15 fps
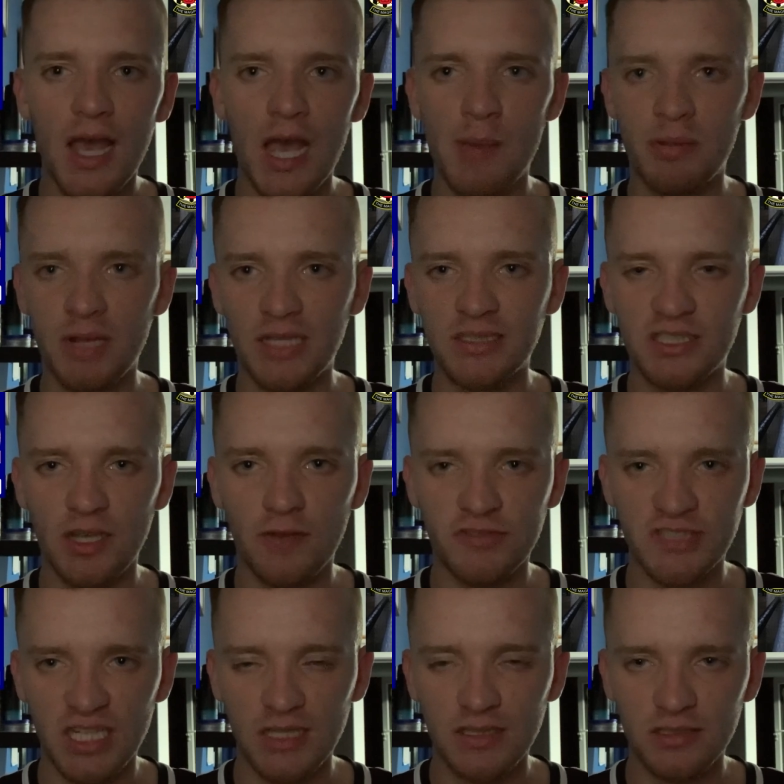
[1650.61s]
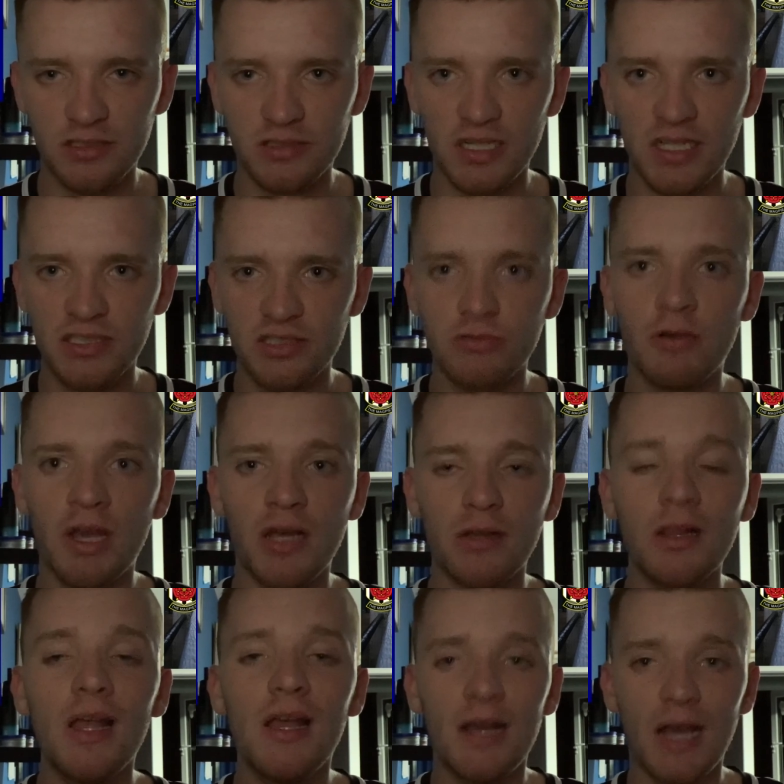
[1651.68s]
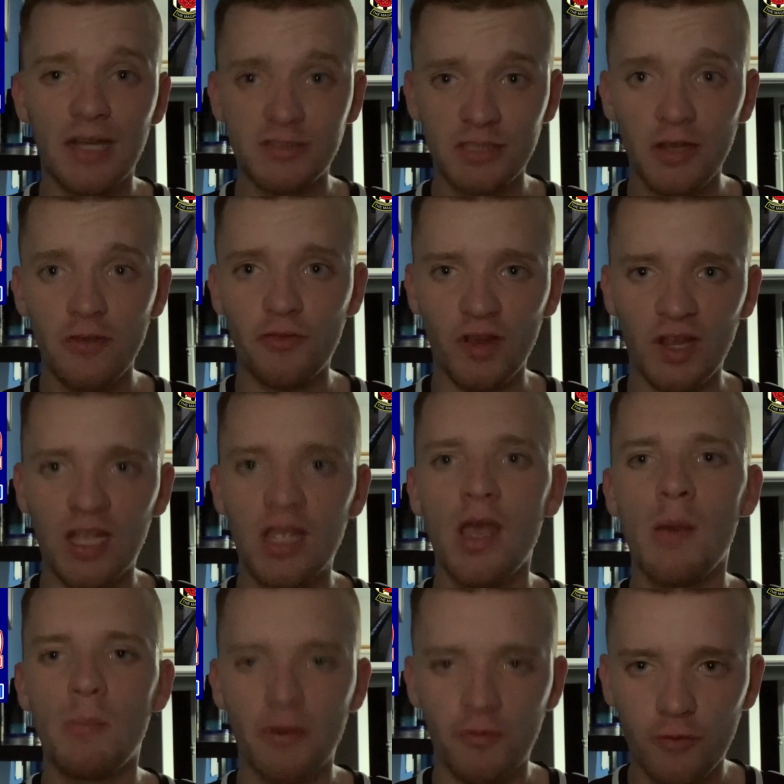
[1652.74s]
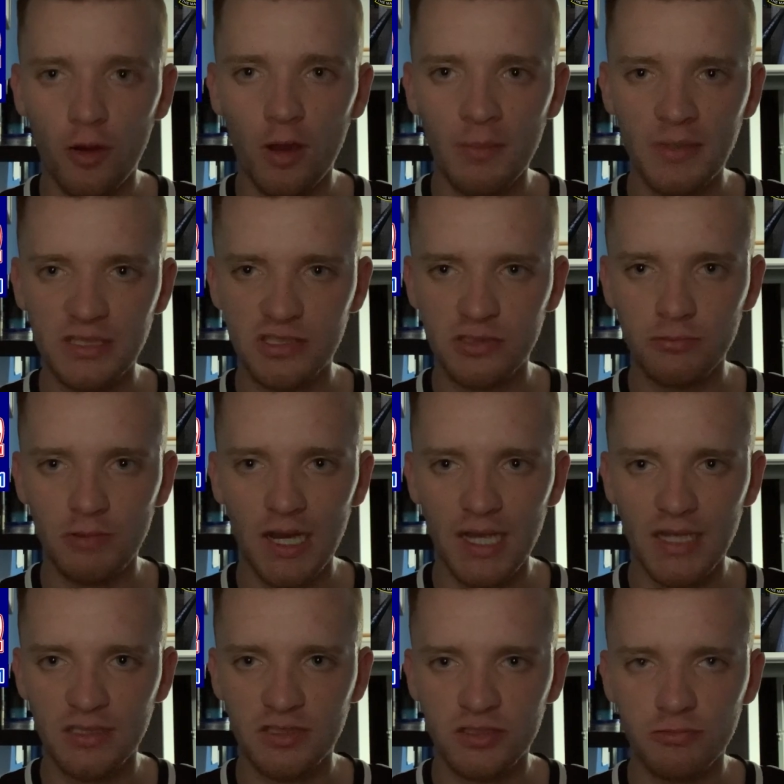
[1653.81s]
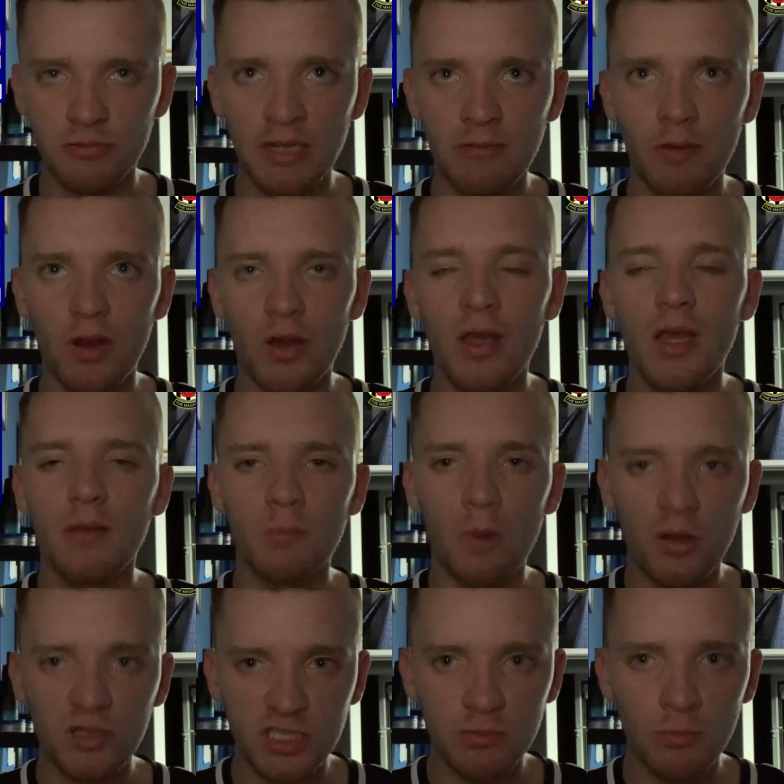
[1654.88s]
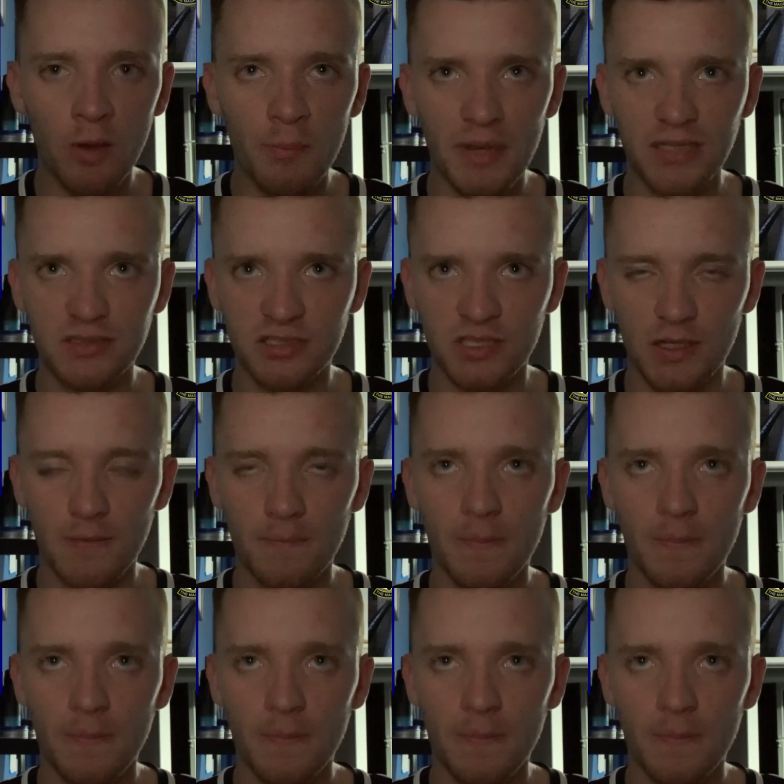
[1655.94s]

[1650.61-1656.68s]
plenty of chances, while I do think performance-wise we were much more better.